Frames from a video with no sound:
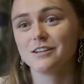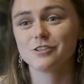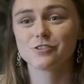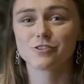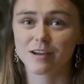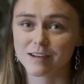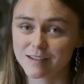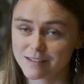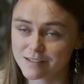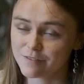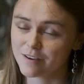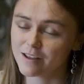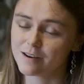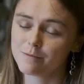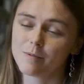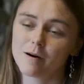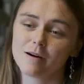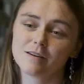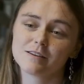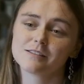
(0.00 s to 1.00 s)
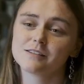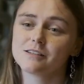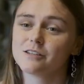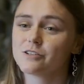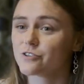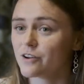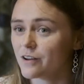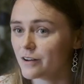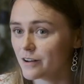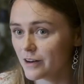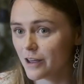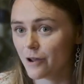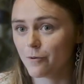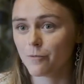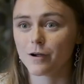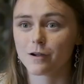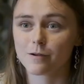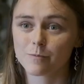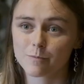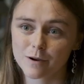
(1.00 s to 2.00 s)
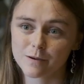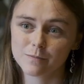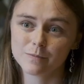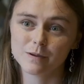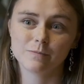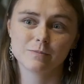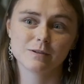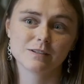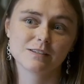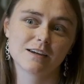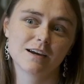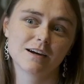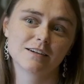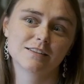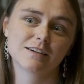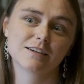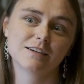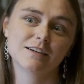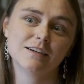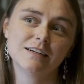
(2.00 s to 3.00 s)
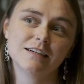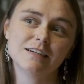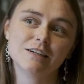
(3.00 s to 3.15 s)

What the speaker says: trying to develop policy, trying to network, bring people together,